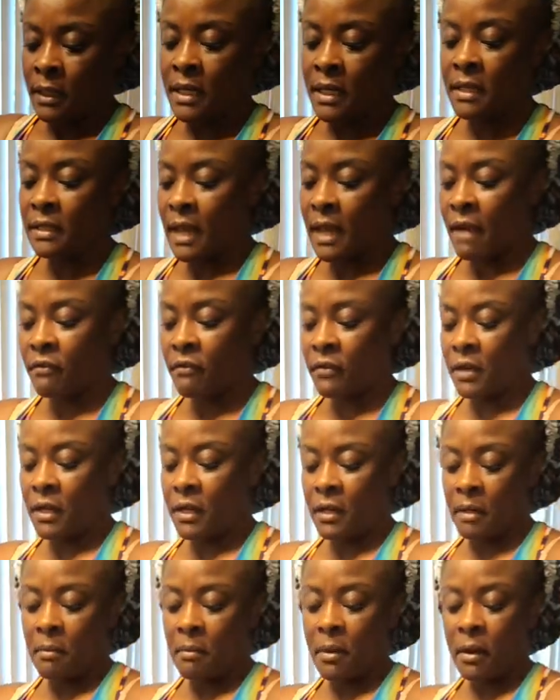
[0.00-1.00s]
He's
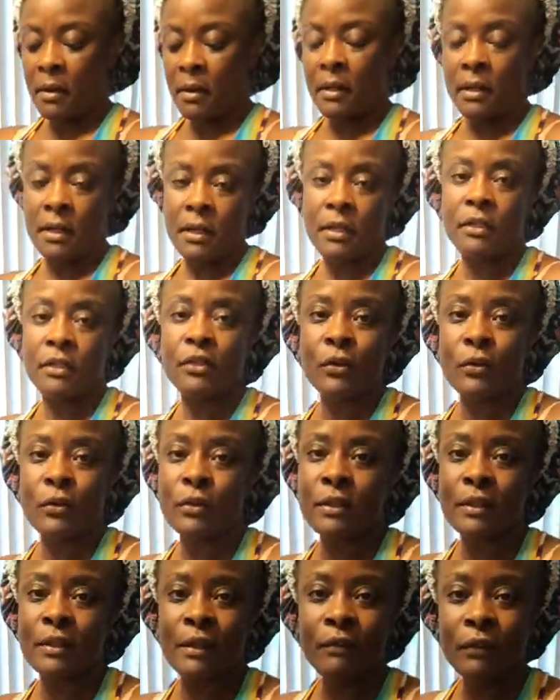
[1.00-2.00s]
African American. He's so
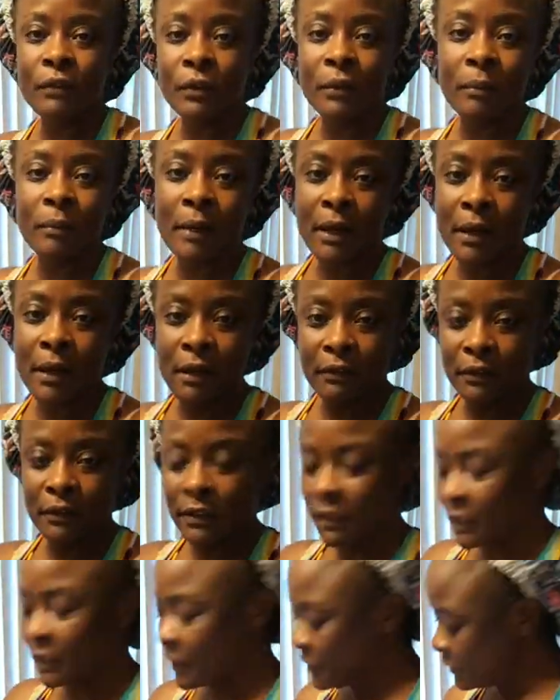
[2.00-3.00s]
civil about
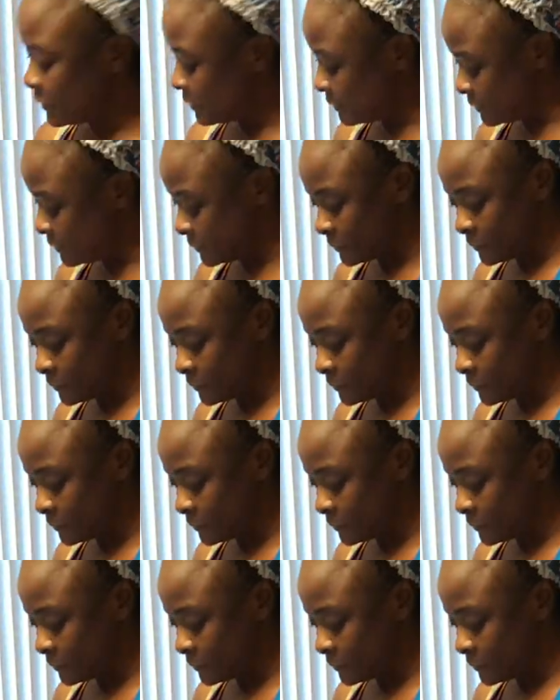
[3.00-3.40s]
everything.